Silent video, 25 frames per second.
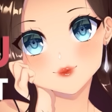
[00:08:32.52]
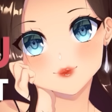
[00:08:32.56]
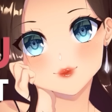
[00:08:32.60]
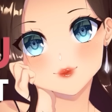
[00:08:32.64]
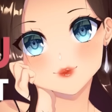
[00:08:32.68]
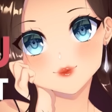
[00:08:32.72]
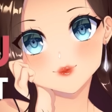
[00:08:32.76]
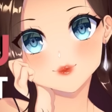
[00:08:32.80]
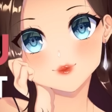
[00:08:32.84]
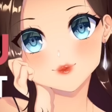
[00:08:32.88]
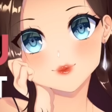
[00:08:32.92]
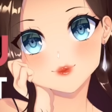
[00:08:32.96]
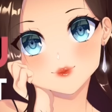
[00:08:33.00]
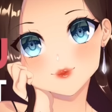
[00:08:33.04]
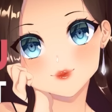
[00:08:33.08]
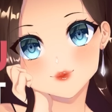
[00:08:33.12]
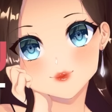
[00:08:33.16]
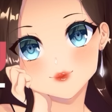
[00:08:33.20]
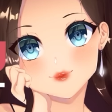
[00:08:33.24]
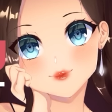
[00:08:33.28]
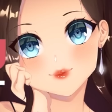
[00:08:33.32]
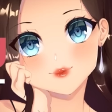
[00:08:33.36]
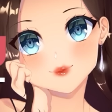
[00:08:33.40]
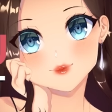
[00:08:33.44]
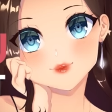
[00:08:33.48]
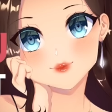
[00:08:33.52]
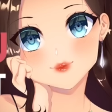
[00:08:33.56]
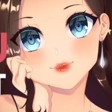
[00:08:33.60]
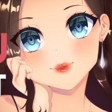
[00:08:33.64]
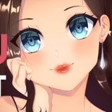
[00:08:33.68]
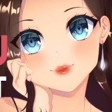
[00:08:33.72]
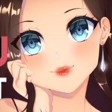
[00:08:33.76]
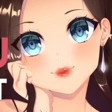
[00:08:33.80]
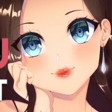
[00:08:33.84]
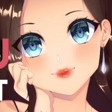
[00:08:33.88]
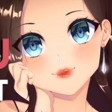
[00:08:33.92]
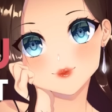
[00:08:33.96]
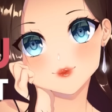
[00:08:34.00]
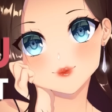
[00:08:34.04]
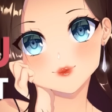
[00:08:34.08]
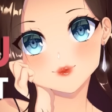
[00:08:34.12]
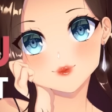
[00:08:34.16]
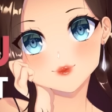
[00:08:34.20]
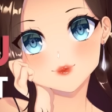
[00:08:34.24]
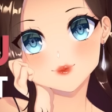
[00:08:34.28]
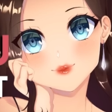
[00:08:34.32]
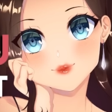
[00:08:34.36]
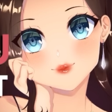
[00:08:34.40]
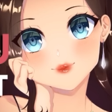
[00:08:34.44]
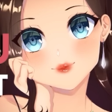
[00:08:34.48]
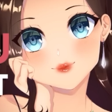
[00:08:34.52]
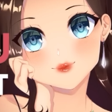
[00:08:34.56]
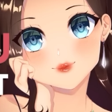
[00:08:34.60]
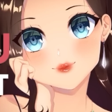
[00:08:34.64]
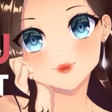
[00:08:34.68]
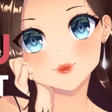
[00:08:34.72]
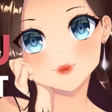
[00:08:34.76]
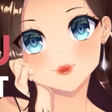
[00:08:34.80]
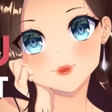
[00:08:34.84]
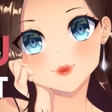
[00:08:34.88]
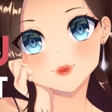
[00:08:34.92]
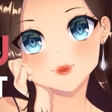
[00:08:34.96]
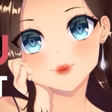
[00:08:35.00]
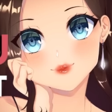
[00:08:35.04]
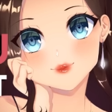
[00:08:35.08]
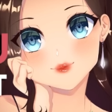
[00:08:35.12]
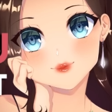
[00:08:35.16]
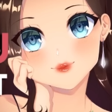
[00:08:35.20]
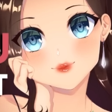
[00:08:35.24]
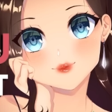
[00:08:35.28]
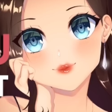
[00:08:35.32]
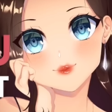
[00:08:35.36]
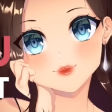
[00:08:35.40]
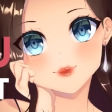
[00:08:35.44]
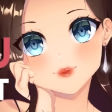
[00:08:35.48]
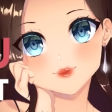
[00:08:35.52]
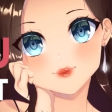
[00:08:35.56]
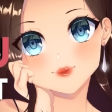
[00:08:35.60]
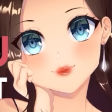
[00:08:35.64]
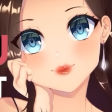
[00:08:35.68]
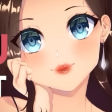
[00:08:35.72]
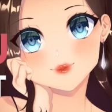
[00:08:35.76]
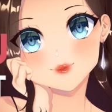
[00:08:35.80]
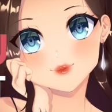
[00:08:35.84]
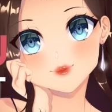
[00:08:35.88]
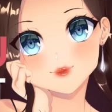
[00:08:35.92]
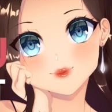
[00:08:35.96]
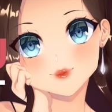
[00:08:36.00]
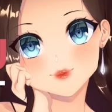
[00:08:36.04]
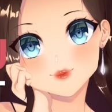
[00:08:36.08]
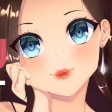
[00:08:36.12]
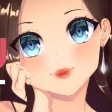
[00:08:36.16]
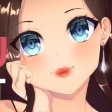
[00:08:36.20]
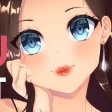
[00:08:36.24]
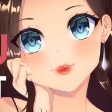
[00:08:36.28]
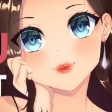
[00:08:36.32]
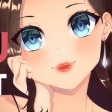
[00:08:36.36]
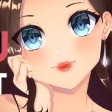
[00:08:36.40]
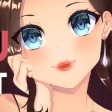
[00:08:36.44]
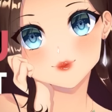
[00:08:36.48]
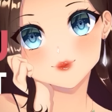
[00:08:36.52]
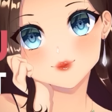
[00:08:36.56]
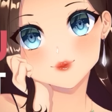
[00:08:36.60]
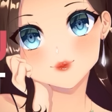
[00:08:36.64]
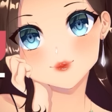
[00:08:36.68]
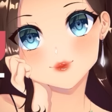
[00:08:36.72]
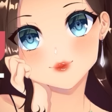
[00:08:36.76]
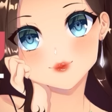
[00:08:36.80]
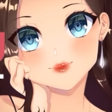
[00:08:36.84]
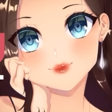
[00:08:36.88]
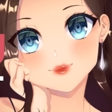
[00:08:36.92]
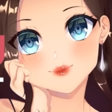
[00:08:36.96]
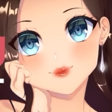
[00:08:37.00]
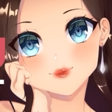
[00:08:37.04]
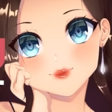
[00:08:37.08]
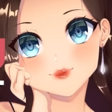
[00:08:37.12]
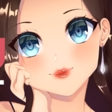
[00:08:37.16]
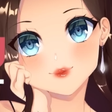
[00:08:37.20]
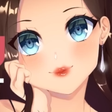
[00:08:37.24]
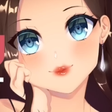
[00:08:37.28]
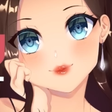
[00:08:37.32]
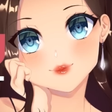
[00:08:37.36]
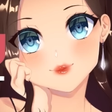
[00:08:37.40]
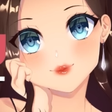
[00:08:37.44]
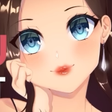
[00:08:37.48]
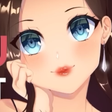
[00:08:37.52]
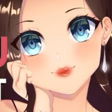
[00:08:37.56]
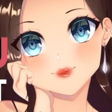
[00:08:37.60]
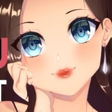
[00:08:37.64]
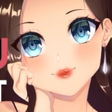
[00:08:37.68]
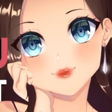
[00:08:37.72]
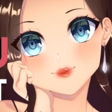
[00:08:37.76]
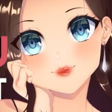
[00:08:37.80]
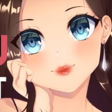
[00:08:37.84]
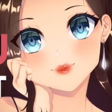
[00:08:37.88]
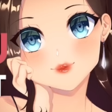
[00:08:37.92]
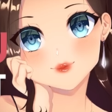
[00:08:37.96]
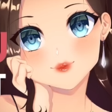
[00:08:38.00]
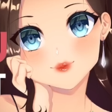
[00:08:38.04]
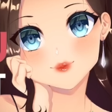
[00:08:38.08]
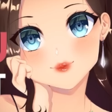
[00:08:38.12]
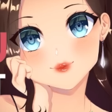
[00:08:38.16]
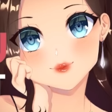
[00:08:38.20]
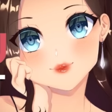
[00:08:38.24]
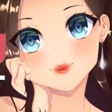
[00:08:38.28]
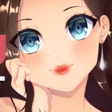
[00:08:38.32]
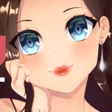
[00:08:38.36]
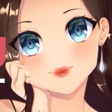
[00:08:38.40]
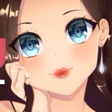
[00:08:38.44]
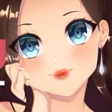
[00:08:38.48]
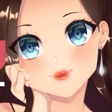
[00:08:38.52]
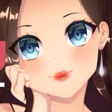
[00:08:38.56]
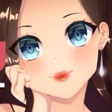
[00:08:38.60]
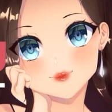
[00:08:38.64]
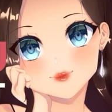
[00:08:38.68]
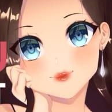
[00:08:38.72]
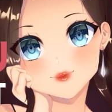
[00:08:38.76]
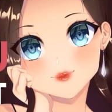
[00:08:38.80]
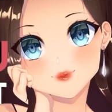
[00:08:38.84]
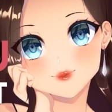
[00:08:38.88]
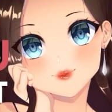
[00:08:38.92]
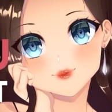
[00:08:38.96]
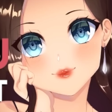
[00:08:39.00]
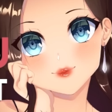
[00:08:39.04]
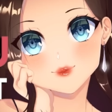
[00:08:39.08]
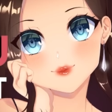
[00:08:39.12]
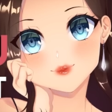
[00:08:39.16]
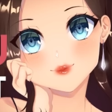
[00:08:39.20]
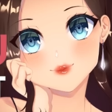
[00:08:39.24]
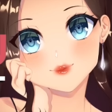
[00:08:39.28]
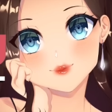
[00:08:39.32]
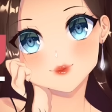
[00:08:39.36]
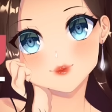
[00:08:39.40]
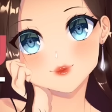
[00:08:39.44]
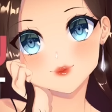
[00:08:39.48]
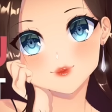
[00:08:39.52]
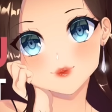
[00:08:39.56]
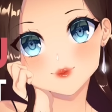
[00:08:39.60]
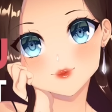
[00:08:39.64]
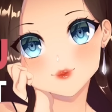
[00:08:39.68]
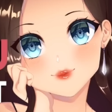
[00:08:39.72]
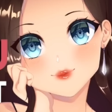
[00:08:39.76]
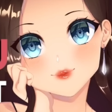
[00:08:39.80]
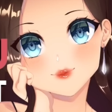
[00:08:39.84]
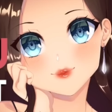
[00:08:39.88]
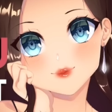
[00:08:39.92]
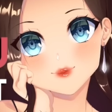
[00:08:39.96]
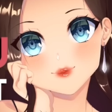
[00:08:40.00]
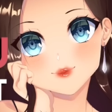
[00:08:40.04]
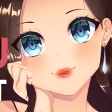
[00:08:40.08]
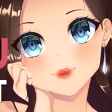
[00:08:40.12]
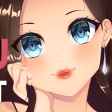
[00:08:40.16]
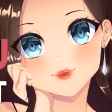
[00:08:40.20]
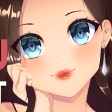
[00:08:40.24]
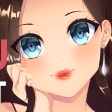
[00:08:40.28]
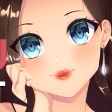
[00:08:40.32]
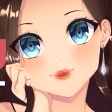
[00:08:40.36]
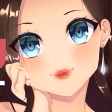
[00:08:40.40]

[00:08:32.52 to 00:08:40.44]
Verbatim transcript: And then you see people around you and they're in love, they have friends, they're successful, they're achieving things.